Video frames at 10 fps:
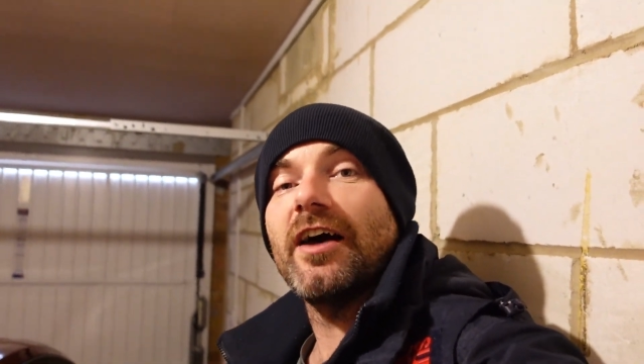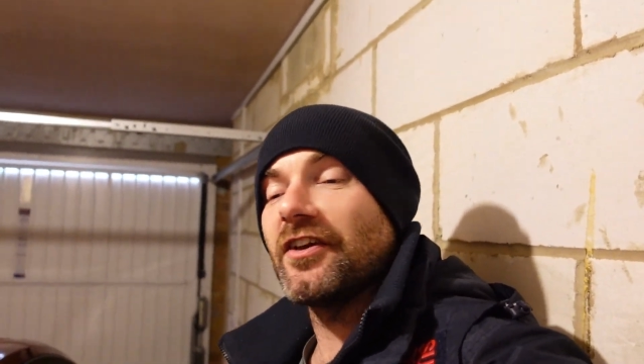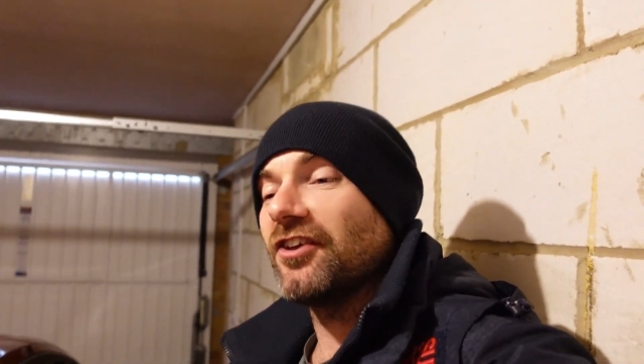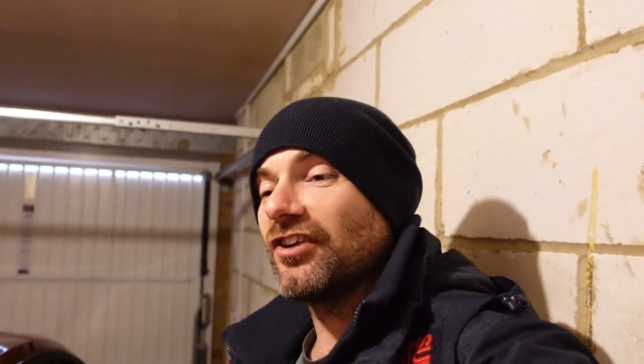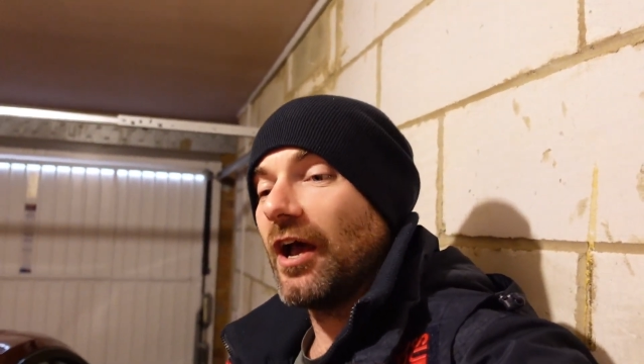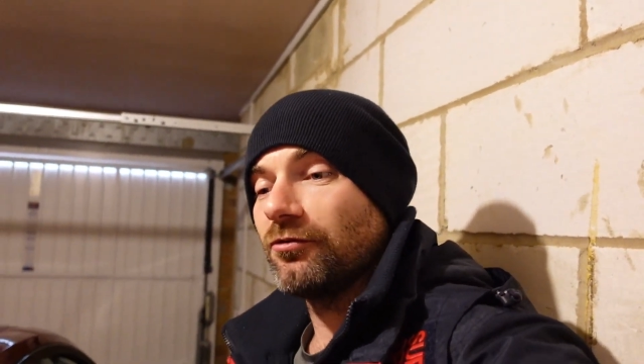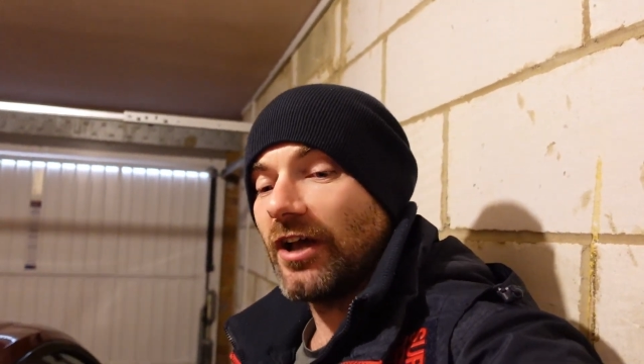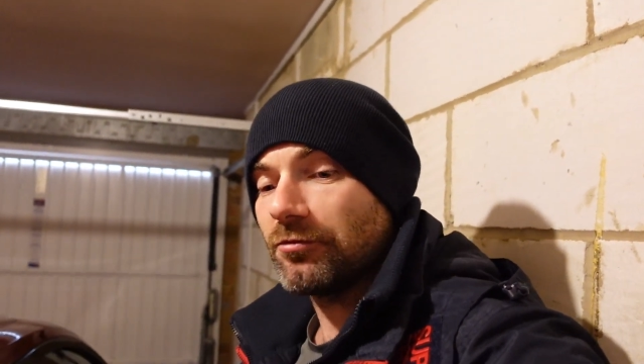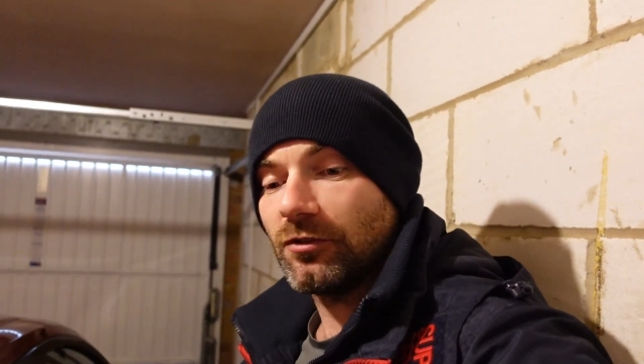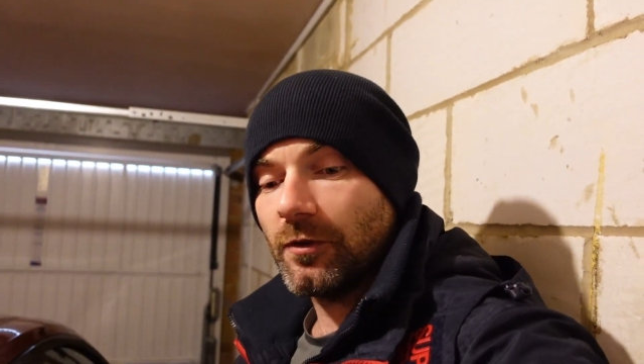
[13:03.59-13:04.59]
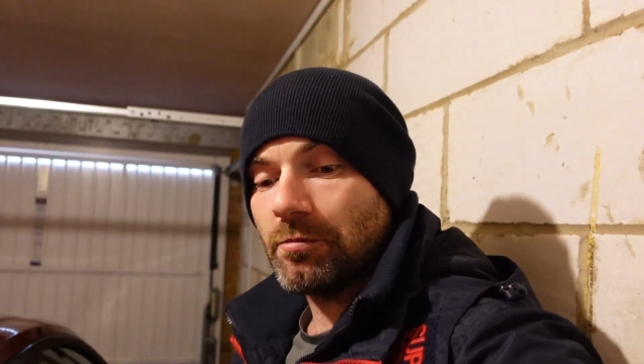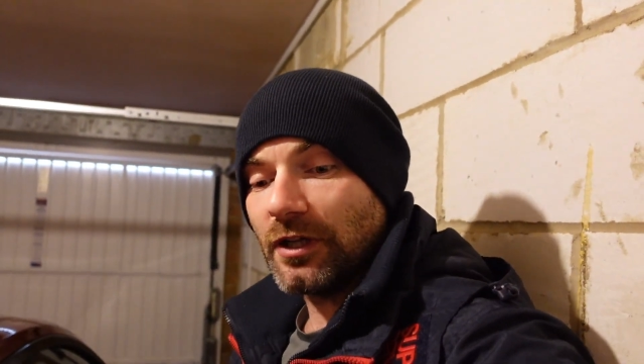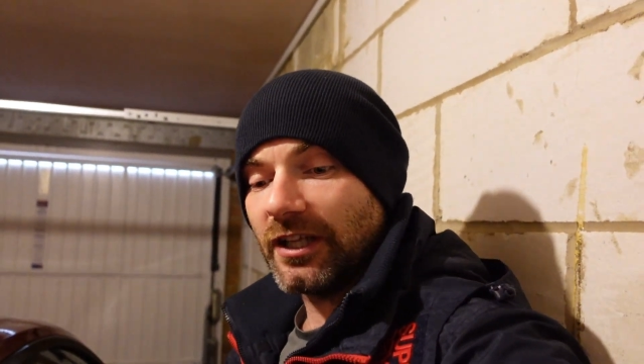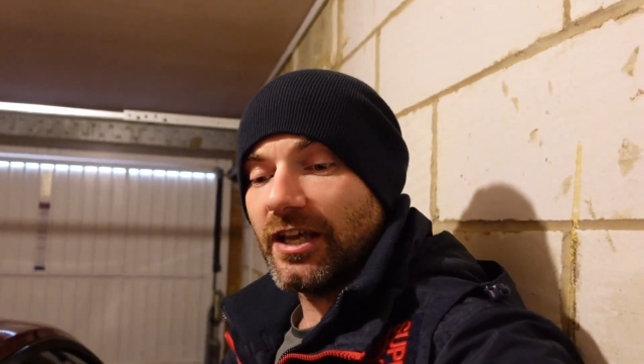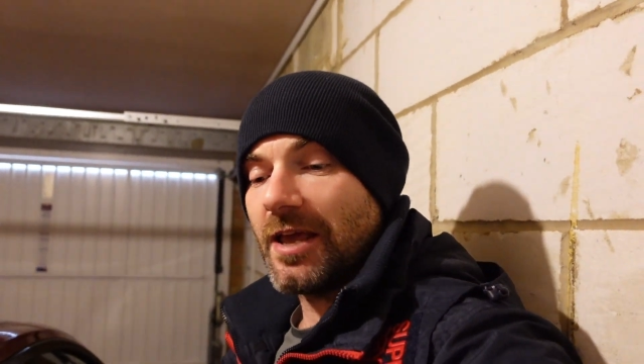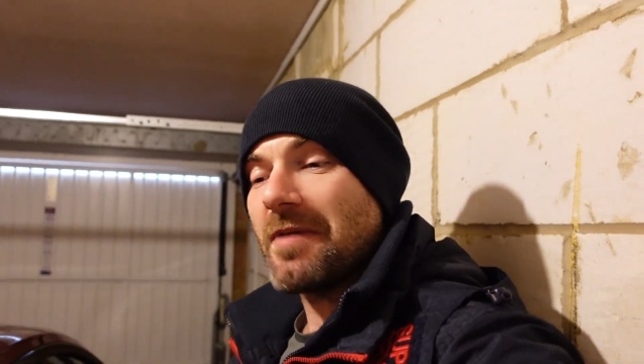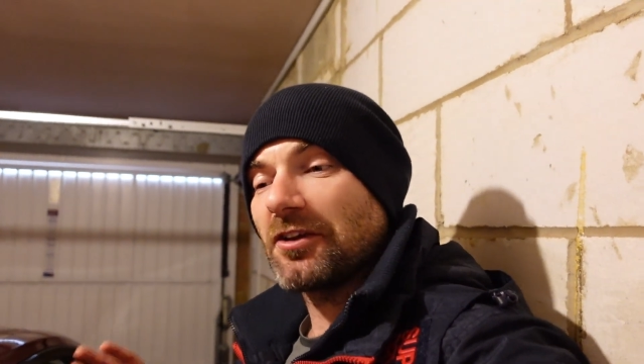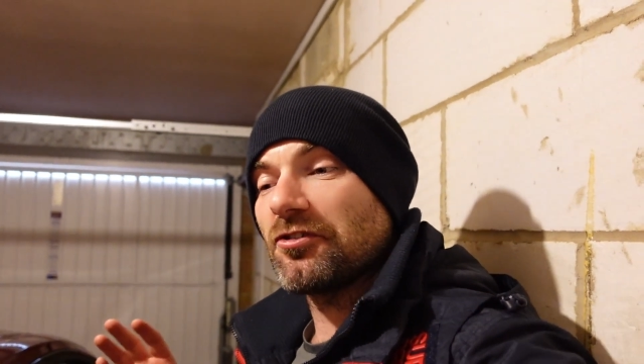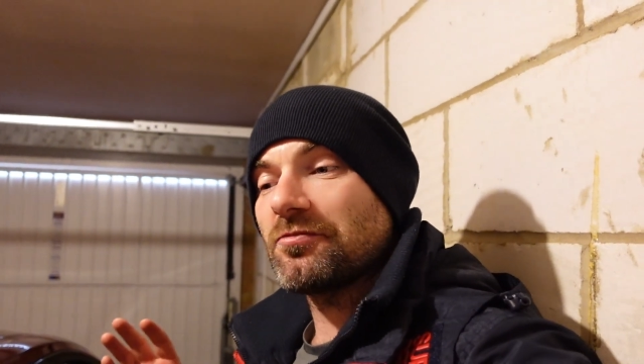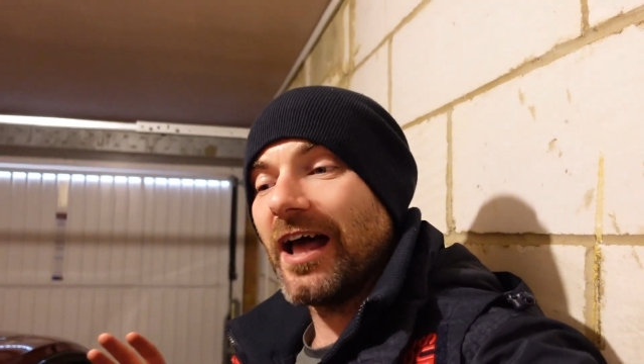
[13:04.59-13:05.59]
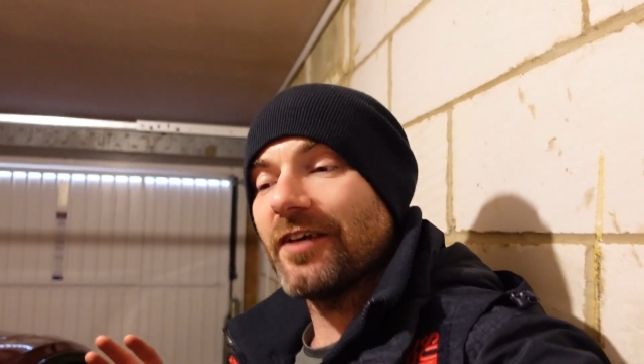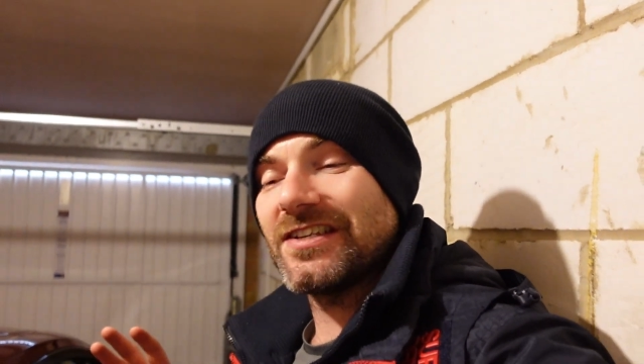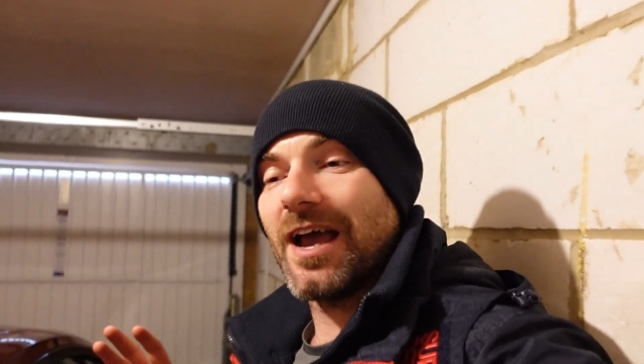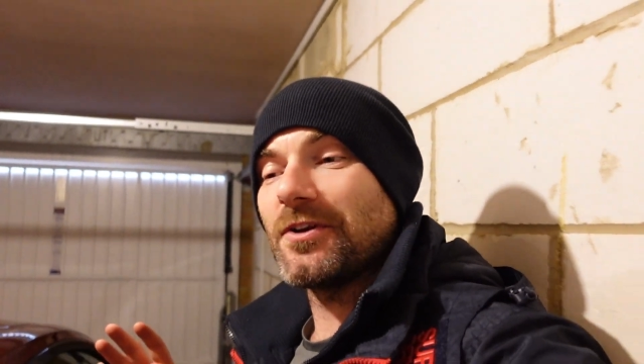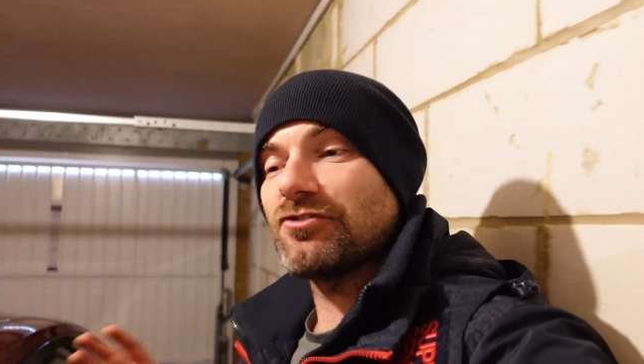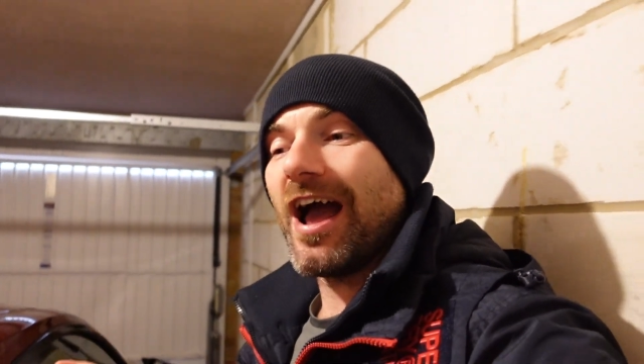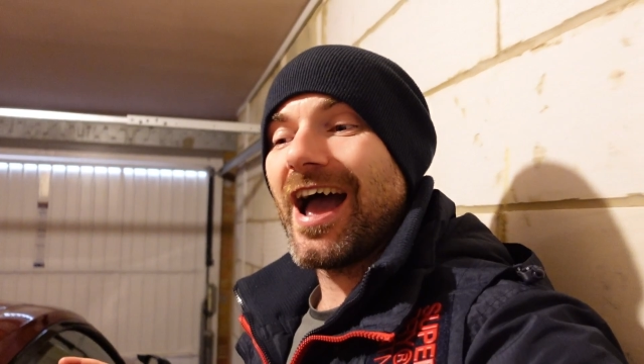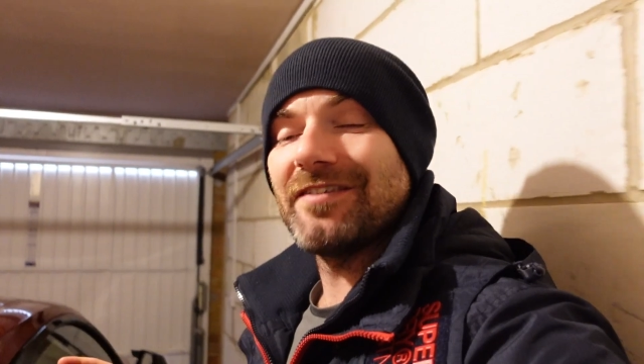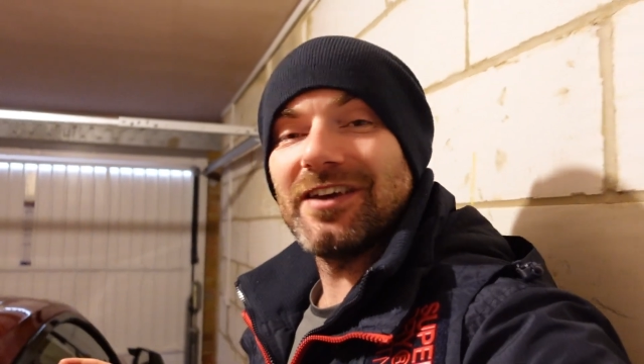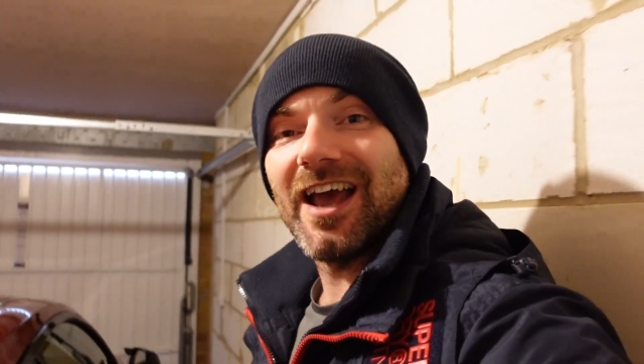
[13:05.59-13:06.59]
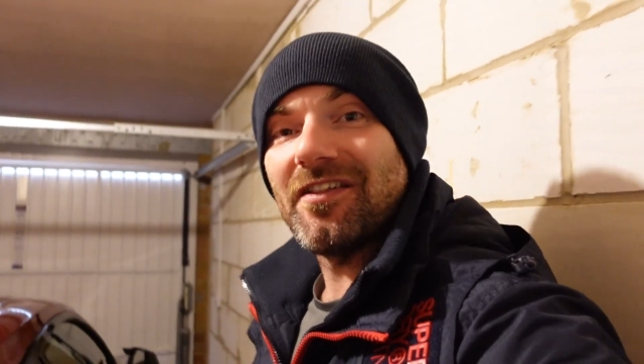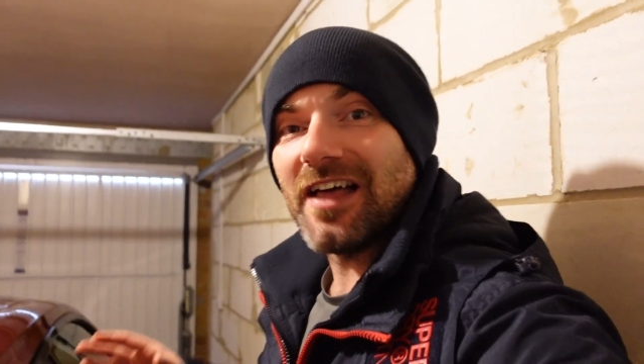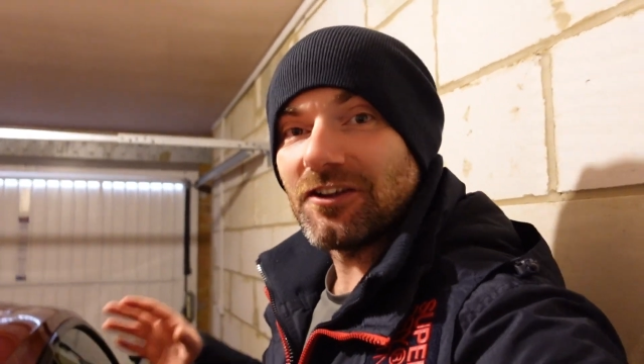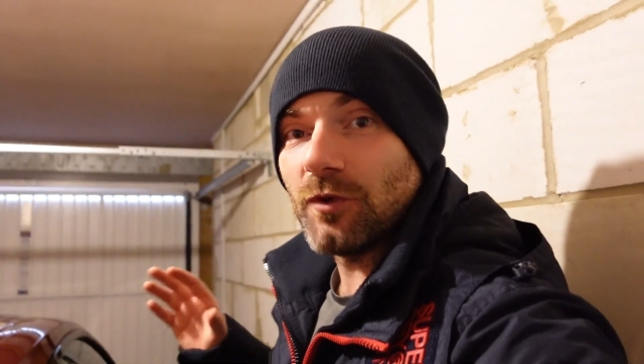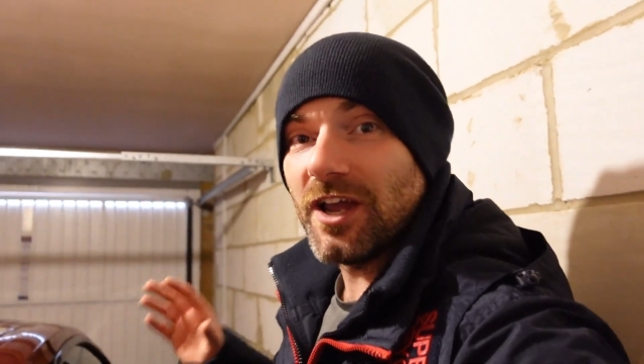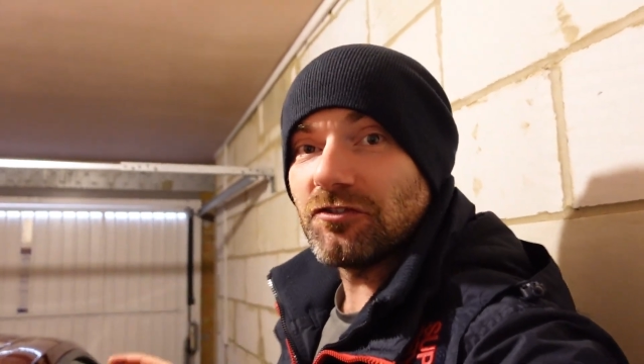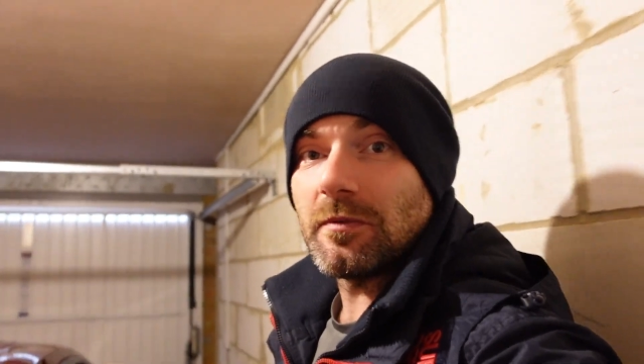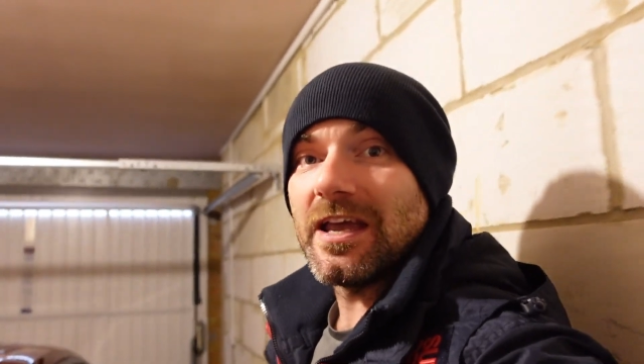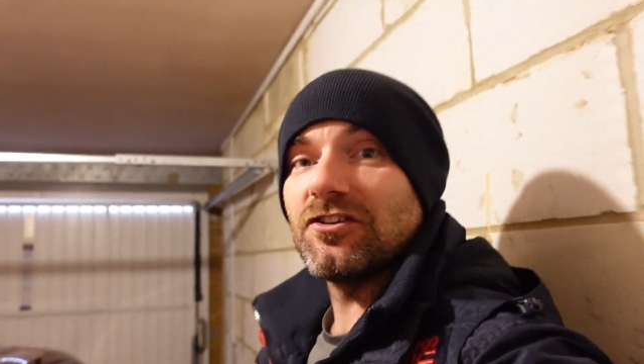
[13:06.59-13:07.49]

I think it sounds absolutely brilliant. It makes me smile every time I drive it, and that's what it is for me.